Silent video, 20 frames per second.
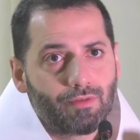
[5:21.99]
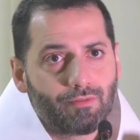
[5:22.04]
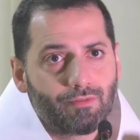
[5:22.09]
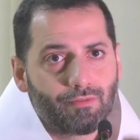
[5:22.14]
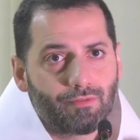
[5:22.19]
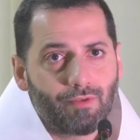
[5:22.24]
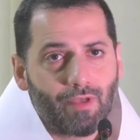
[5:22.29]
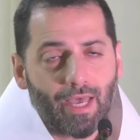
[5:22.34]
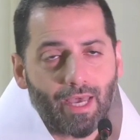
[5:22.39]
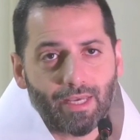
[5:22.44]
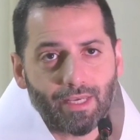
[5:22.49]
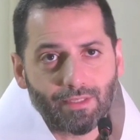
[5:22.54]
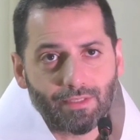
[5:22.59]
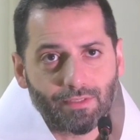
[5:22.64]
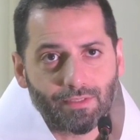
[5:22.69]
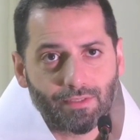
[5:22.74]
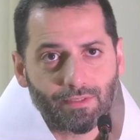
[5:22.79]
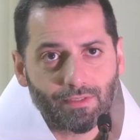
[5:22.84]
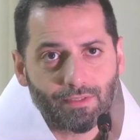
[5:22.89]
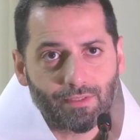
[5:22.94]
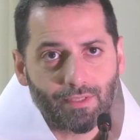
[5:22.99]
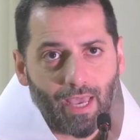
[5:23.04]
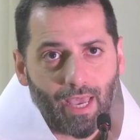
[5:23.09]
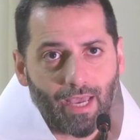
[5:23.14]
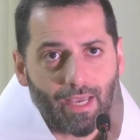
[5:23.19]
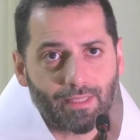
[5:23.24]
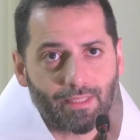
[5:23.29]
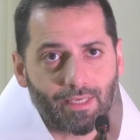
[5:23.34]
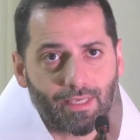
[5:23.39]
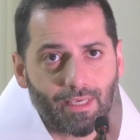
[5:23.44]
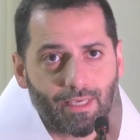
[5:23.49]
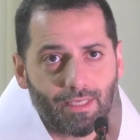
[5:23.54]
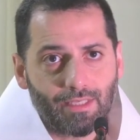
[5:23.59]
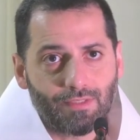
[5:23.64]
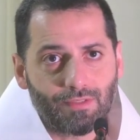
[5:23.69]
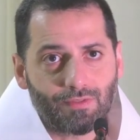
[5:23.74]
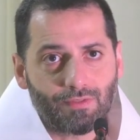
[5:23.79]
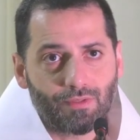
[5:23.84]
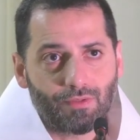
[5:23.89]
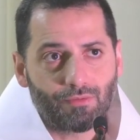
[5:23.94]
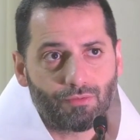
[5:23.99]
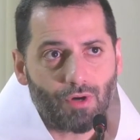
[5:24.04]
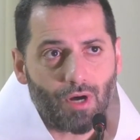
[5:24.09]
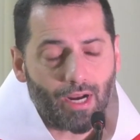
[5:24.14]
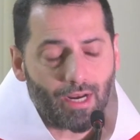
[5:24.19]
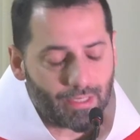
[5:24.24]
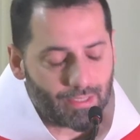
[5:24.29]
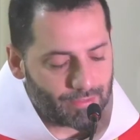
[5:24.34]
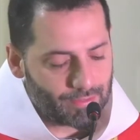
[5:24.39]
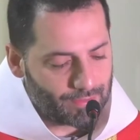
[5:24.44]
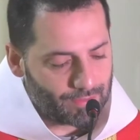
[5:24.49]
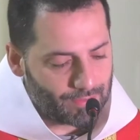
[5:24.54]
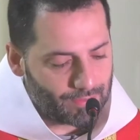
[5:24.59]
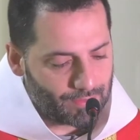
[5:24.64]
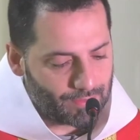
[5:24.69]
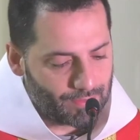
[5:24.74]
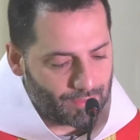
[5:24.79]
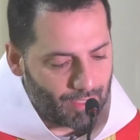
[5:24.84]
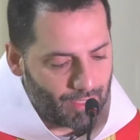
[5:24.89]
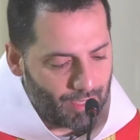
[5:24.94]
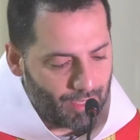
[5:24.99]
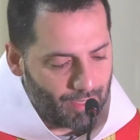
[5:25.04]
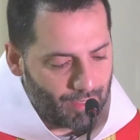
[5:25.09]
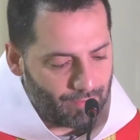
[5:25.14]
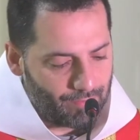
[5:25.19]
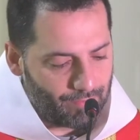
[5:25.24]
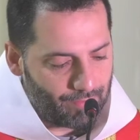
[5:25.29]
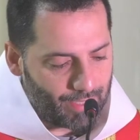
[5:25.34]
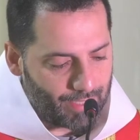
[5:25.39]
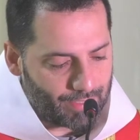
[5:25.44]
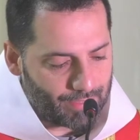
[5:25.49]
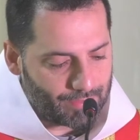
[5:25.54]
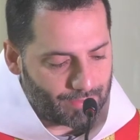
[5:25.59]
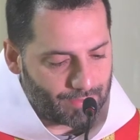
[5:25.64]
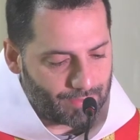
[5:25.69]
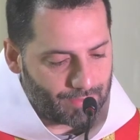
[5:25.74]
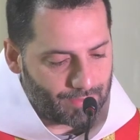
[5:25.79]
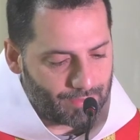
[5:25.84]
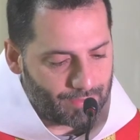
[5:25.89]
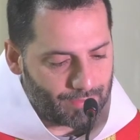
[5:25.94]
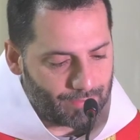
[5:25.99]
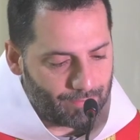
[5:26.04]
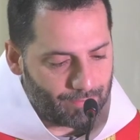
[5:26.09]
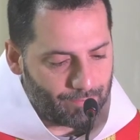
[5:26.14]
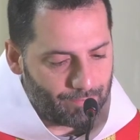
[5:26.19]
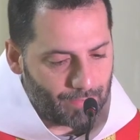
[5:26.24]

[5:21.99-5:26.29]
first and his rights first.